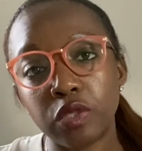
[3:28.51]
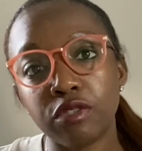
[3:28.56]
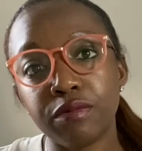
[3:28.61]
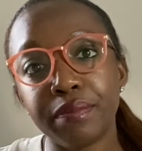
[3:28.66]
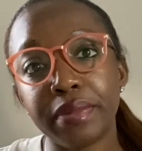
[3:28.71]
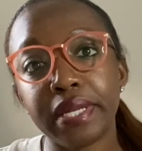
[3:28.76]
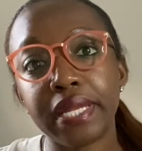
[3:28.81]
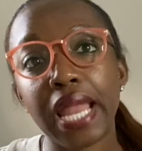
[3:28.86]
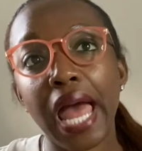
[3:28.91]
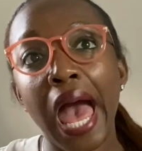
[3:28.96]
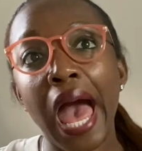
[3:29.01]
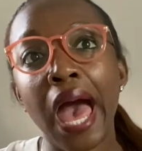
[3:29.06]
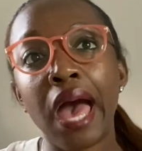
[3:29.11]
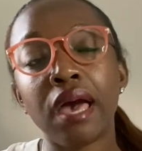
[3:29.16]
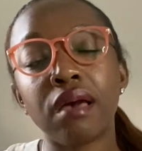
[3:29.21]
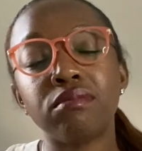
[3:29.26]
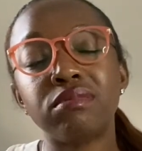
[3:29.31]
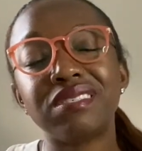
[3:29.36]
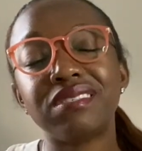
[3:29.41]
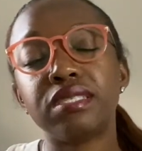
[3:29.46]
but
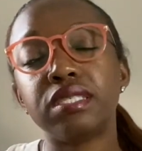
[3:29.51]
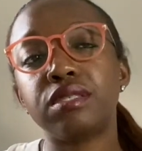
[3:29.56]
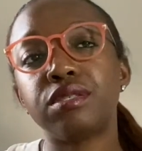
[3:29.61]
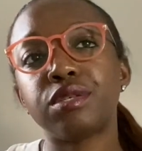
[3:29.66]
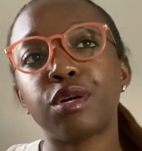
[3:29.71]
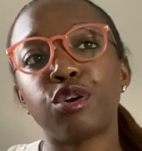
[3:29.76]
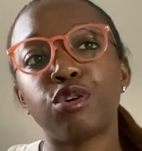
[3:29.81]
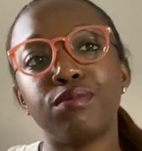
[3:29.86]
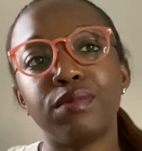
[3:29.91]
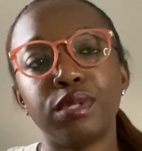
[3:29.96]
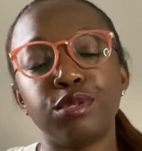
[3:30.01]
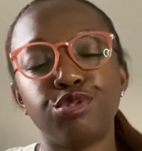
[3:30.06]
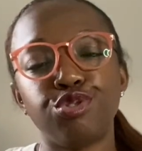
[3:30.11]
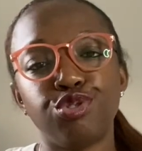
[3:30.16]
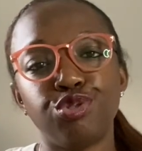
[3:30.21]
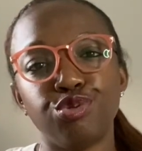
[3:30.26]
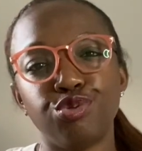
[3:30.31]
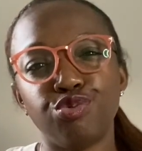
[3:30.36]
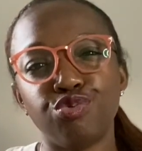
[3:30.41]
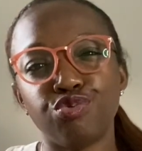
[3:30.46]
I was determined
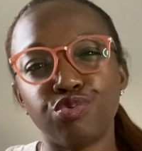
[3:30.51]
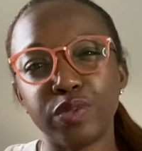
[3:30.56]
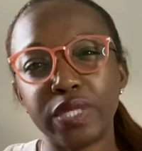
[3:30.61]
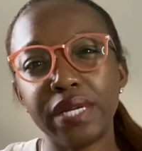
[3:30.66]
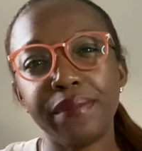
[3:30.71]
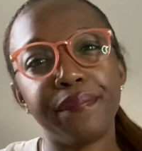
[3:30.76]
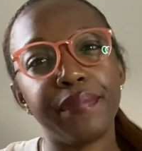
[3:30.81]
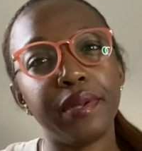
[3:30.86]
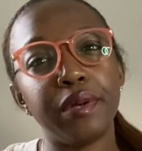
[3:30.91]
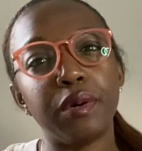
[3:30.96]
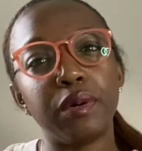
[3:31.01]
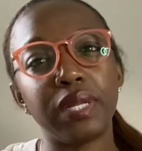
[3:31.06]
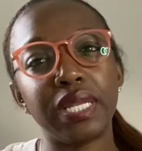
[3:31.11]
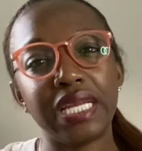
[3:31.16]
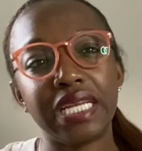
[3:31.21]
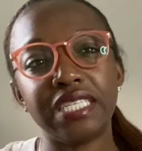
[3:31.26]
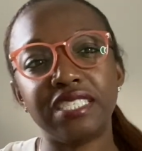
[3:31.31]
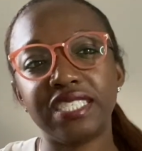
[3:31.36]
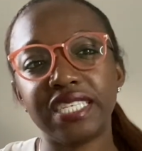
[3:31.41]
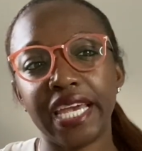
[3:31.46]
to rebuild
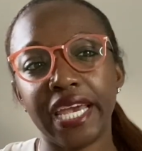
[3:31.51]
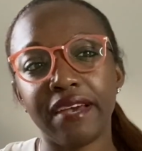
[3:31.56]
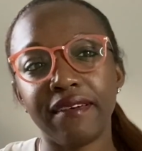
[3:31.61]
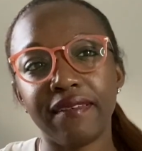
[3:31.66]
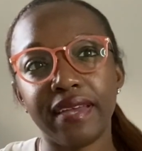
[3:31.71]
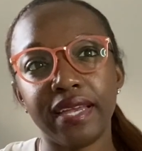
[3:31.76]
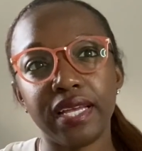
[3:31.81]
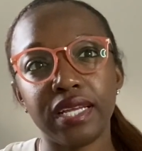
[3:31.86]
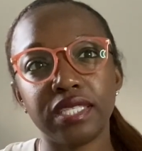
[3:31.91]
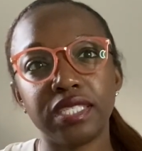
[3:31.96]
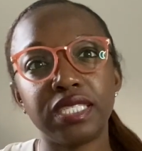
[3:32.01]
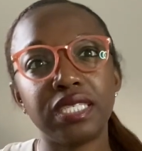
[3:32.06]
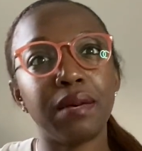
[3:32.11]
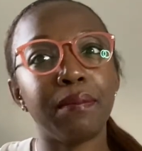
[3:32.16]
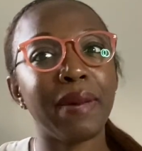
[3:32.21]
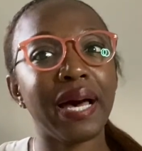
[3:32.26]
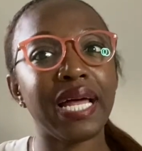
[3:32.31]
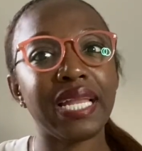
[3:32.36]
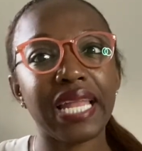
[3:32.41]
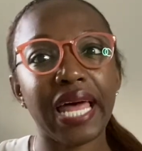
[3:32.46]
each area to
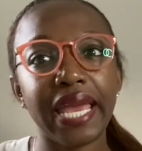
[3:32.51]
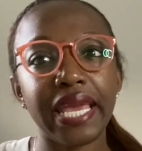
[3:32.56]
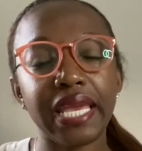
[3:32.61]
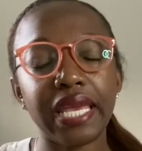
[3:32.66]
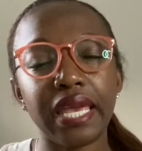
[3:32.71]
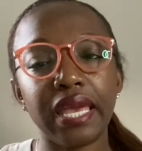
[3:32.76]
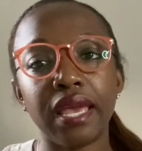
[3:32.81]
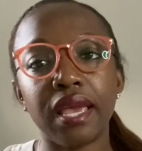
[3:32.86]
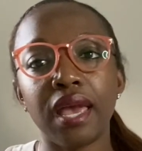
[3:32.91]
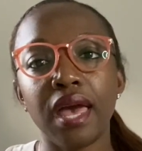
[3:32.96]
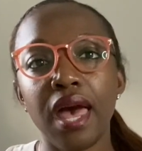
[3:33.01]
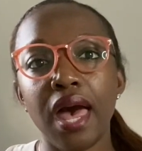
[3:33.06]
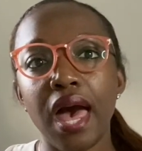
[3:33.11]
my liking.